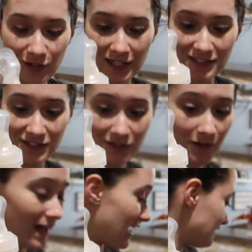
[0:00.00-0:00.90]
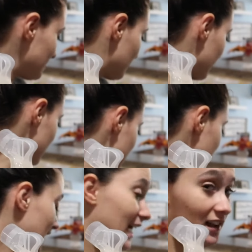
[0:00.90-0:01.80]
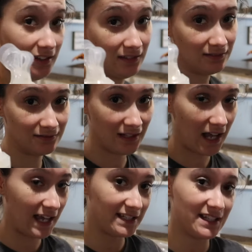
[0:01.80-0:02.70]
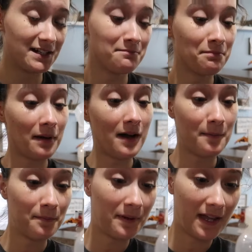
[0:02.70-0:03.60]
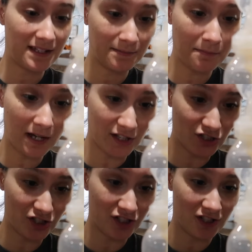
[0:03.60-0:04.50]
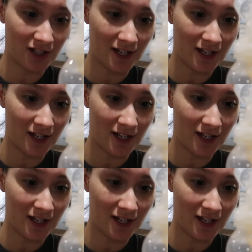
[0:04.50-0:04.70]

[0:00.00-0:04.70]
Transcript: Okay, so as you can tell, I didn't pump as much